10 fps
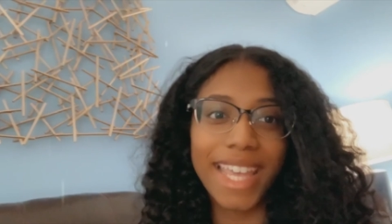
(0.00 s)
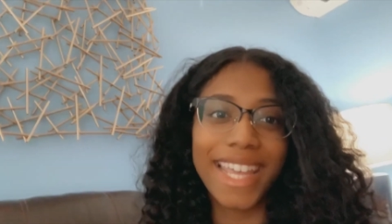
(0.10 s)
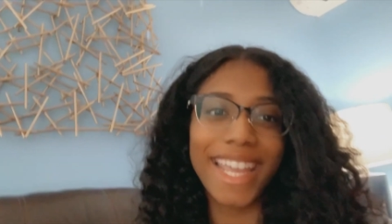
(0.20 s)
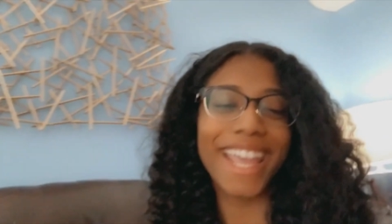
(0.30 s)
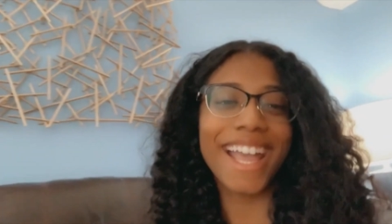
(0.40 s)

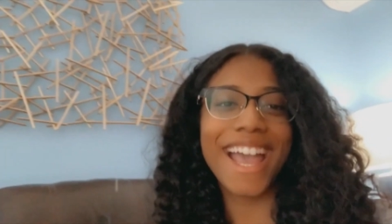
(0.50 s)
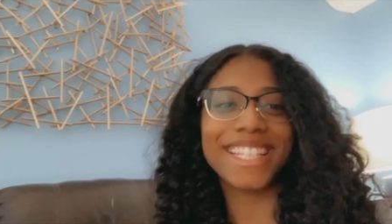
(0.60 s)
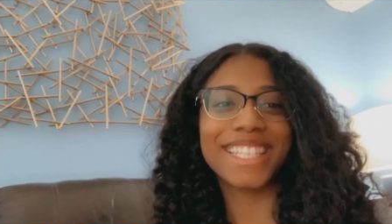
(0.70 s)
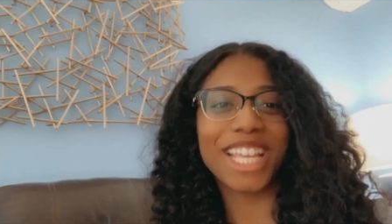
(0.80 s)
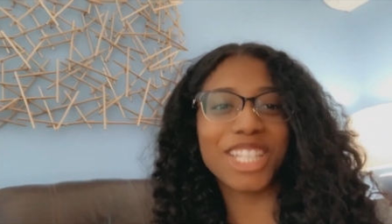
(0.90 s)
Hey
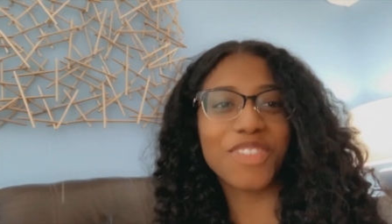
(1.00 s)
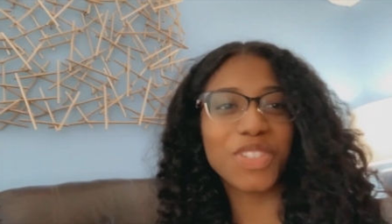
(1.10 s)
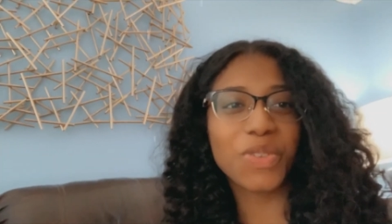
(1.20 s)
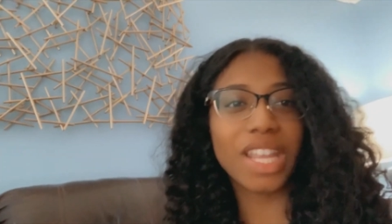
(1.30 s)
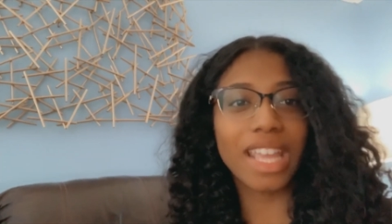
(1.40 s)
guys, thanks for
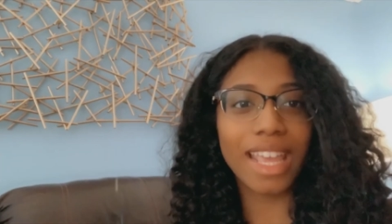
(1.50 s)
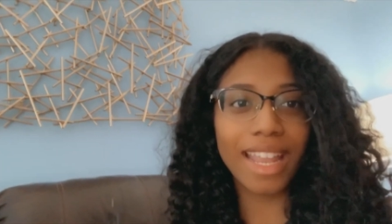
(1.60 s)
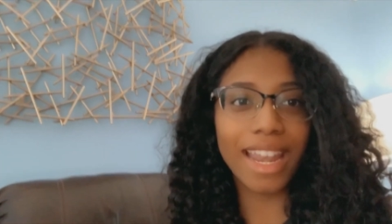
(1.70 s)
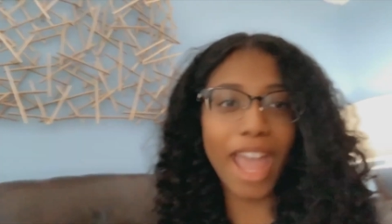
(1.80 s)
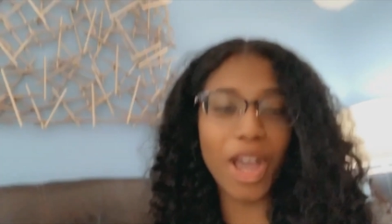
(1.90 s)
tuning
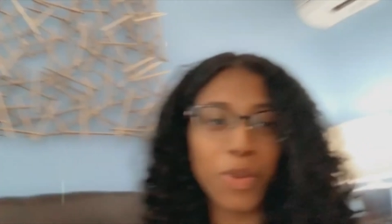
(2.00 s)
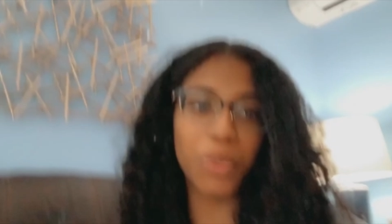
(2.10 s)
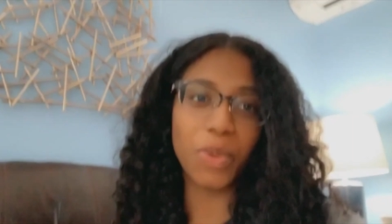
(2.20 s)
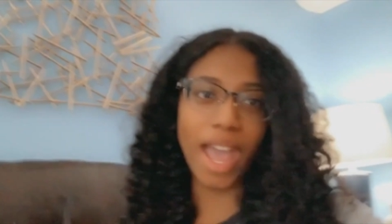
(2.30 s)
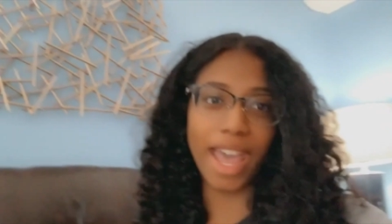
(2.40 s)
in. I hope
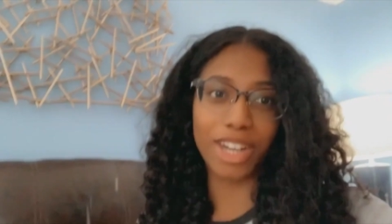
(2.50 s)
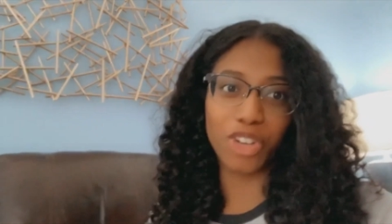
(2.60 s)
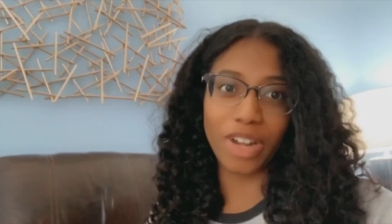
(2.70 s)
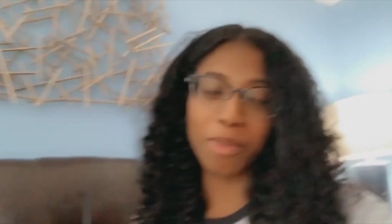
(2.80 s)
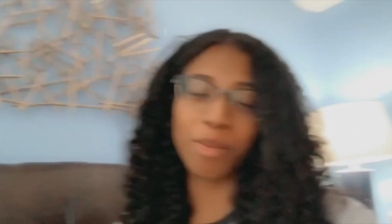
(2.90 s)
you had a
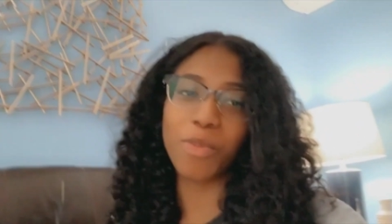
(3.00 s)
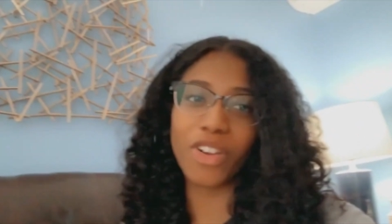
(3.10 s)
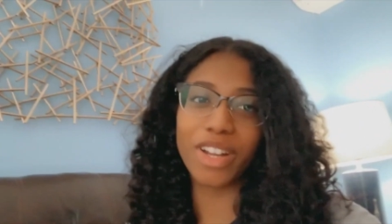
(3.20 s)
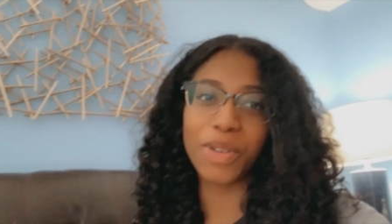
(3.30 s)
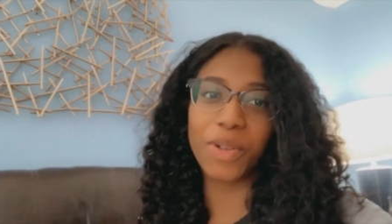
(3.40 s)
great
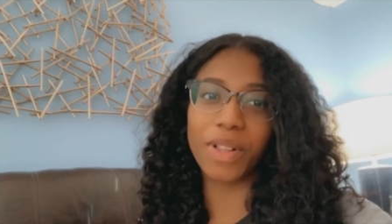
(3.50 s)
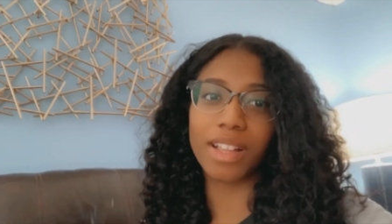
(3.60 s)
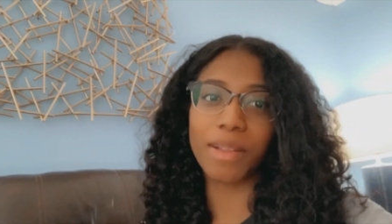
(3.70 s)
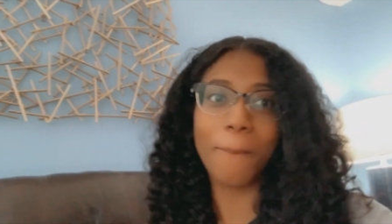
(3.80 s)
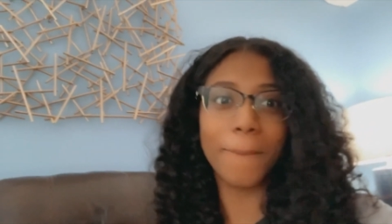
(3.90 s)
memorial
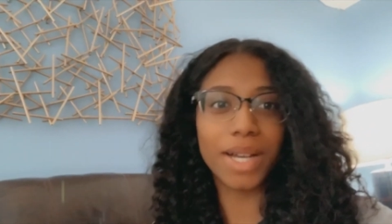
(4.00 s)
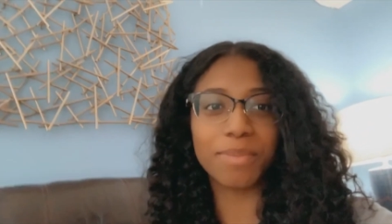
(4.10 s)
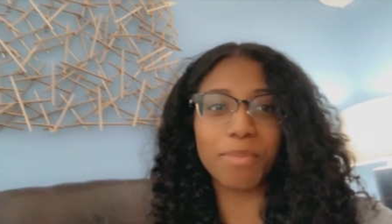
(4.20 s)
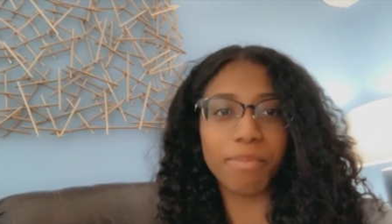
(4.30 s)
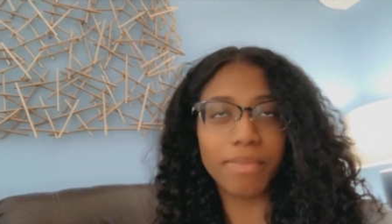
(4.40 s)
m
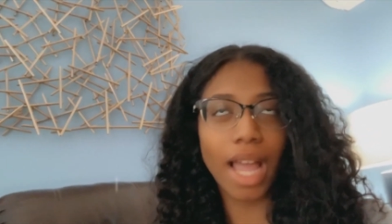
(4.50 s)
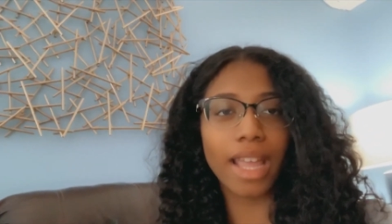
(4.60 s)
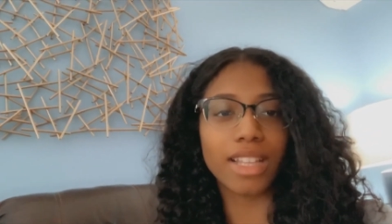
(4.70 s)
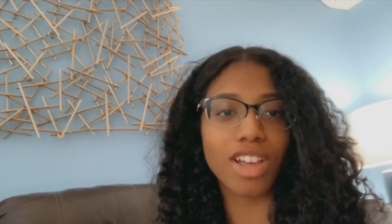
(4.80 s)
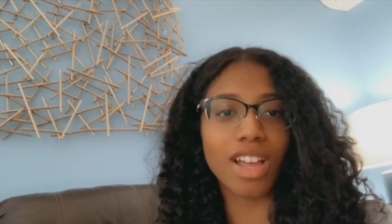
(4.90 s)
I
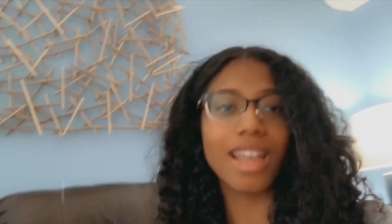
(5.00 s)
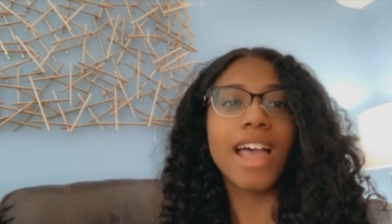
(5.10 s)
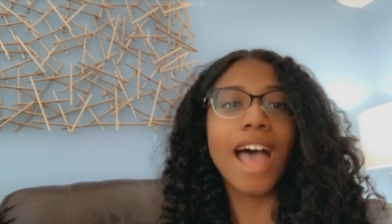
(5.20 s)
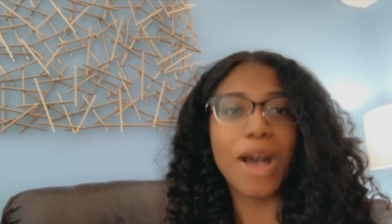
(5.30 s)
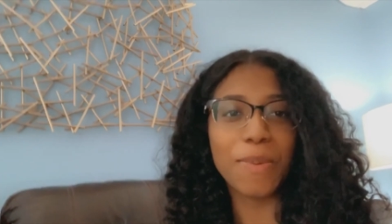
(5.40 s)
can't talk
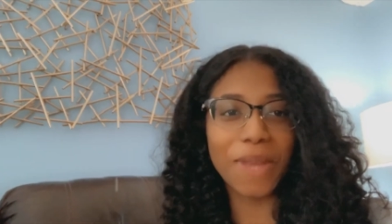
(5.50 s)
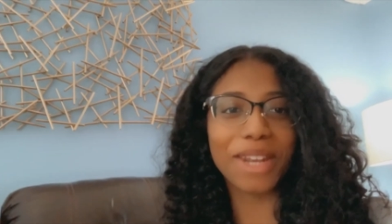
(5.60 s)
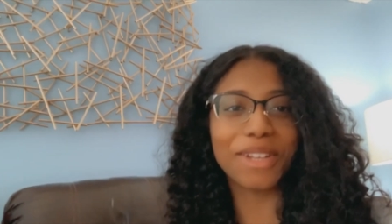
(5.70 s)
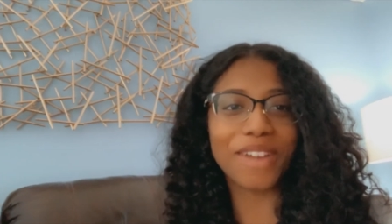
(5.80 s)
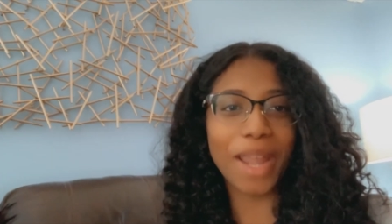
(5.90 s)
I hope you had
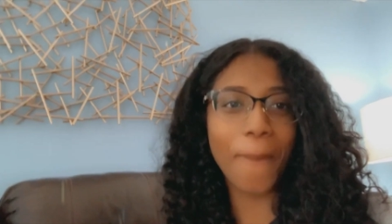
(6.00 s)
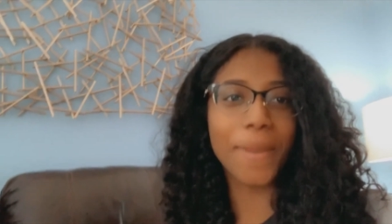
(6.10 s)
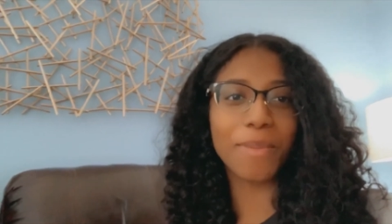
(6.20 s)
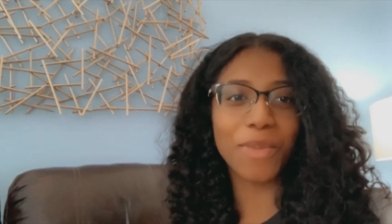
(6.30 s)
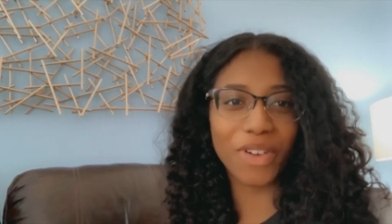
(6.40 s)
a great
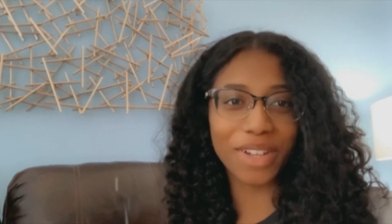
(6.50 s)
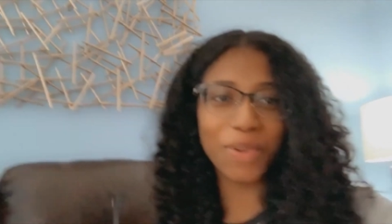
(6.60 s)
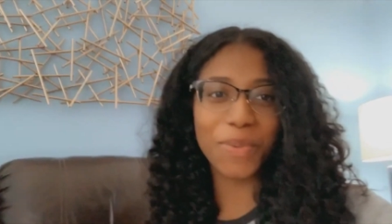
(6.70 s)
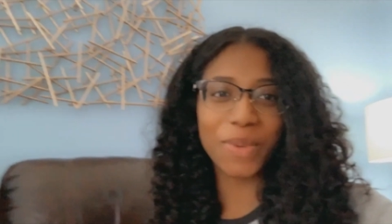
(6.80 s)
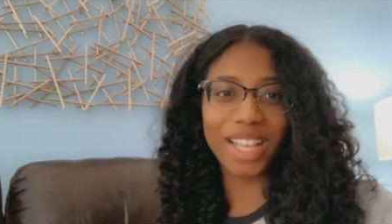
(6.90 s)
memorial
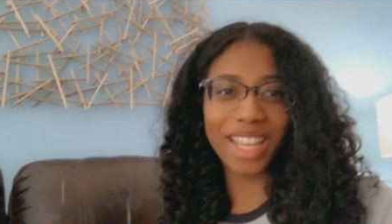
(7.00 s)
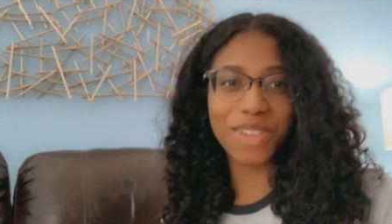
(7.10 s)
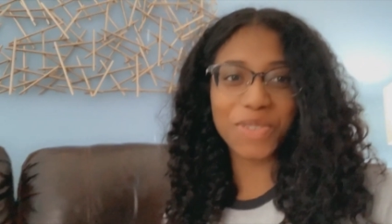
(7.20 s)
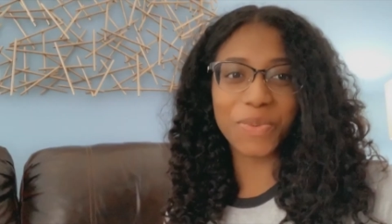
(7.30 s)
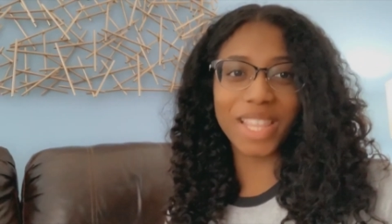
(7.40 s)

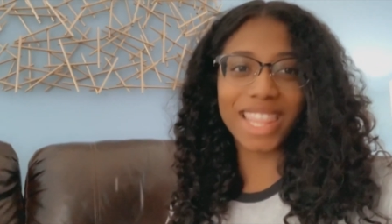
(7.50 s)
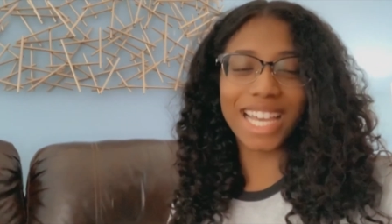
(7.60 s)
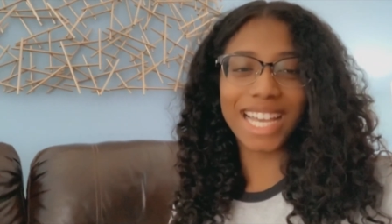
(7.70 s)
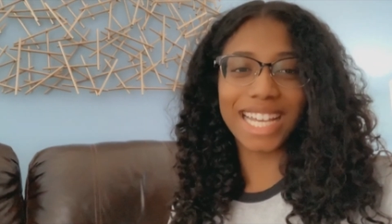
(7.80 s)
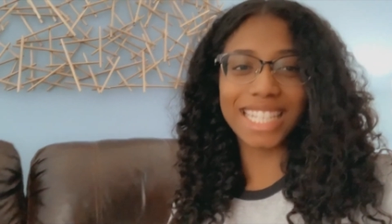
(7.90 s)
weekend with
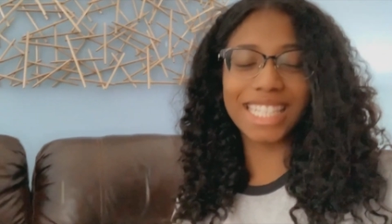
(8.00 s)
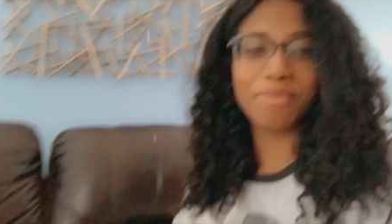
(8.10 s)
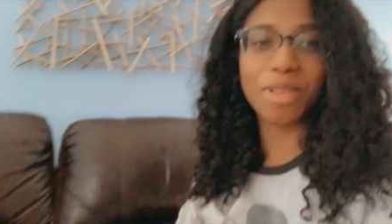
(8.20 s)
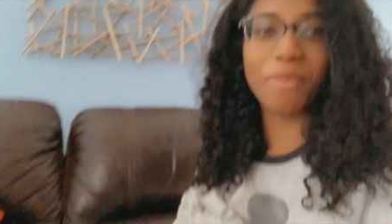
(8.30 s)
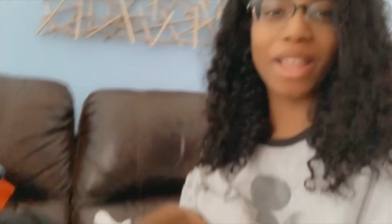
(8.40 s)
us,
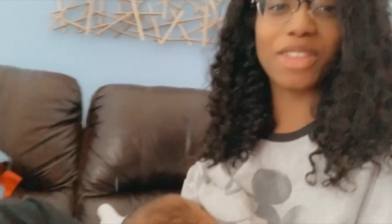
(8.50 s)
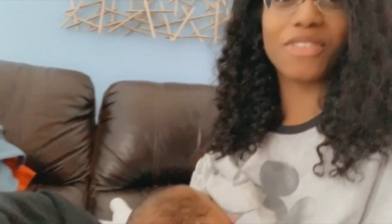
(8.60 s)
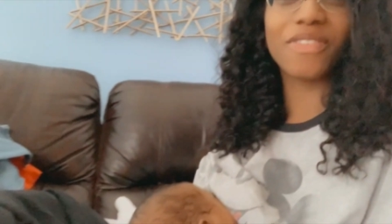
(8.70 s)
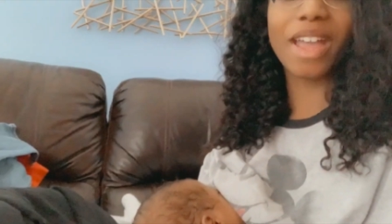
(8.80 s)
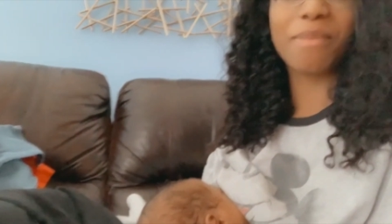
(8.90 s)
me and my little
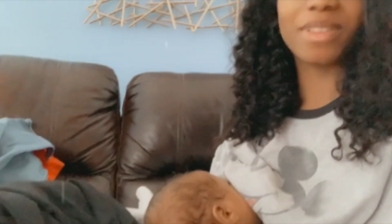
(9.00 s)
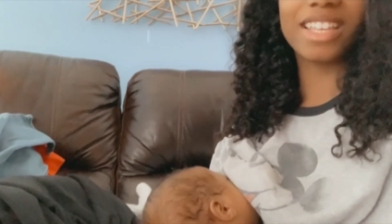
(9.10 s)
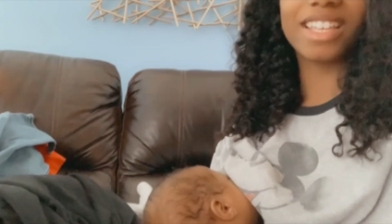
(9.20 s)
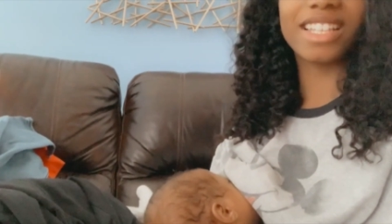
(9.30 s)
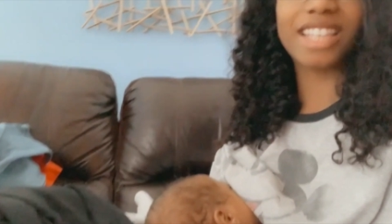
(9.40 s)

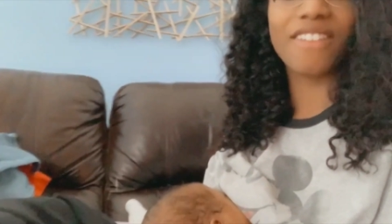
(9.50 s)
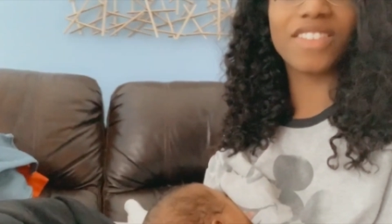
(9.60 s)
family. He's having